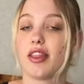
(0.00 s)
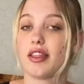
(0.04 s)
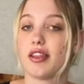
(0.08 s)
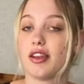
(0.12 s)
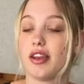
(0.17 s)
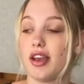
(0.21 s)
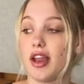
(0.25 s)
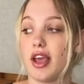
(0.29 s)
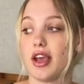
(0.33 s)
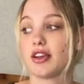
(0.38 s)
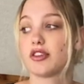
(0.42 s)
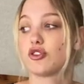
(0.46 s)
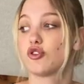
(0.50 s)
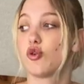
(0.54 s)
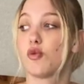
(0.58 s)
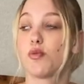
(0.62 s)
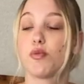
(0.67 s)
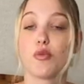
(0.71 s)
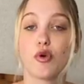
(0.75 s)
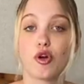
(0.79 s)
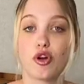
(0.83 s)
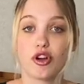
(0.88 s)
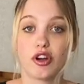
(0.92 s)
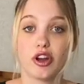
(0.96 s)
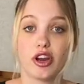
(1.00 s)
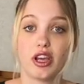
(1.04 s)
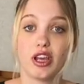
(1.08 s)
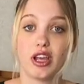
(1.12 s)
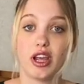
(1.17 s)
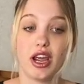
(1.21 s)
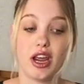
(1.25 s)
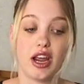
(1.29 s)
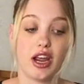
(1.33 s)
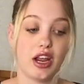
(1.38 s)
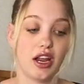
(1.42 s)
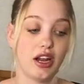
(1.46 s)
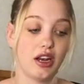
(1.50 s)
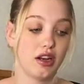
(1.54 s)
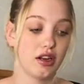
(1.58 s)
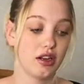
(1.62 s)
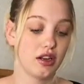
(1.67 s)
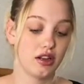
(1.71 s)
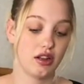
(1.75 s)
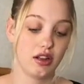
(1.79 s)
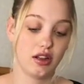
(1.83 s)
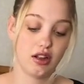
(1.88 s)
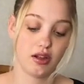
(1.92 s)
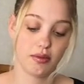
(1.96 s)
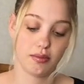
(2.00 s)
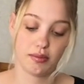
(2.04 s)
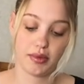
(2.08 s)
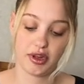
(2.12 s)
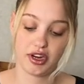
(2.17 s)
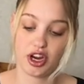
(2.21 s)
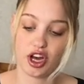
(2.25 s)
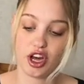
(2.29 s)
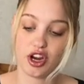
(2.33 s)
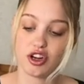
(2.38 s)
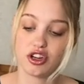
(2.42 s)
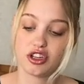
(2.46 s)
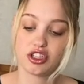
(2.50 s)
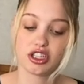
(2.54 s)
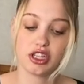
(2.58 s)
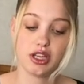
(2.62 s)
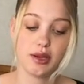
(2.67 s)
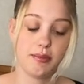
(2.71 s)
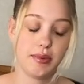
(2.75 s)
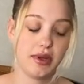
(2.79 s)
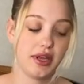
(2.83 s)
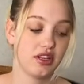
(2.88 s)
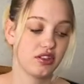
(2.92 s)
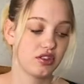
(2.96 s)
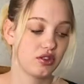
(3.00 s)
the next morning and my daughter's sleeping.